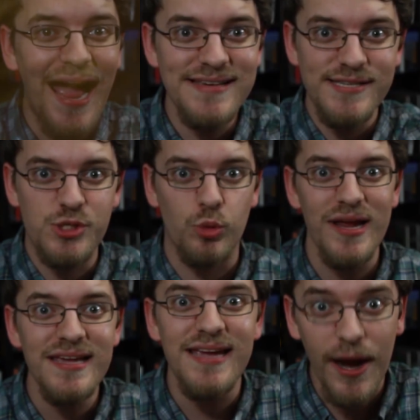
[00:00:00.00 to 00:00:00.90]
as this
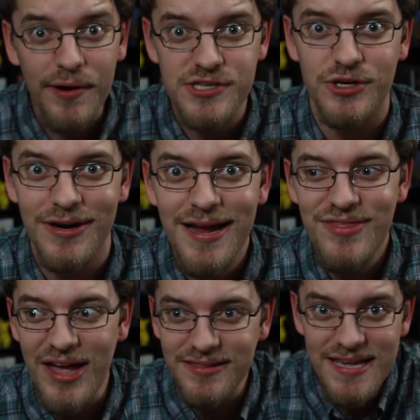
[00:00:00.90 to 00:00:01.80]
great character
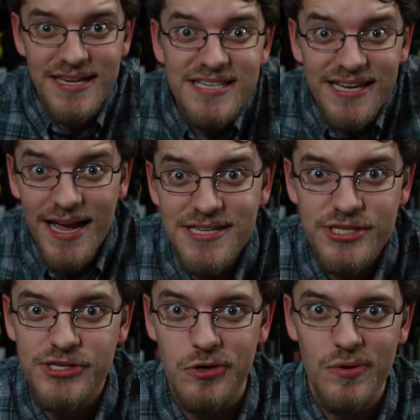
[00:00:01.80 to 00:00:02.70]
that Link is
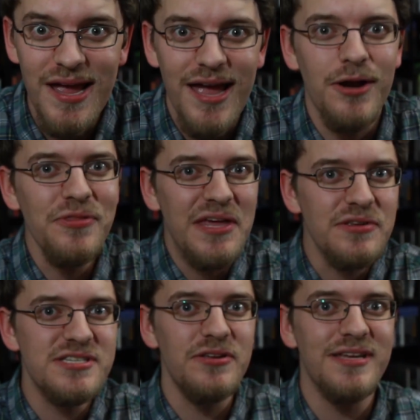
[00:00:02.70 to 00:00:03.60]
connected to. In all the
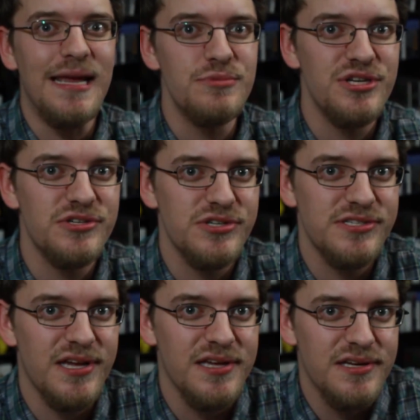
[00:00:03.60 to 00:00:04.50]
other Zelda games, she's
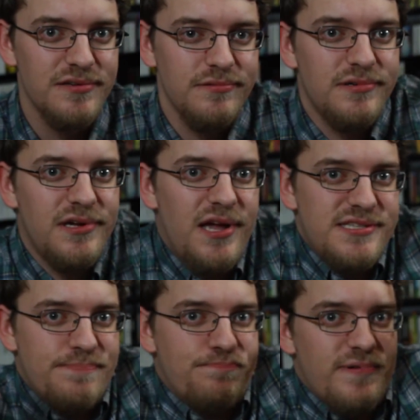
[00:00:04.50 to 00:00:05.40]
just like,
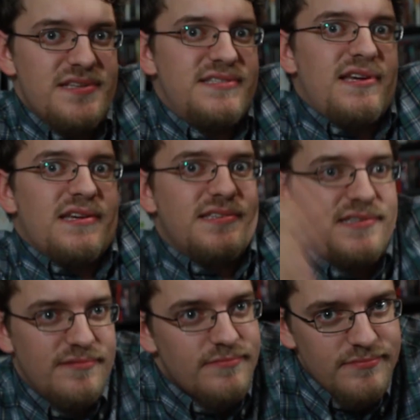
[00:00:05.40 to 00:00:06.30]
it's a princess.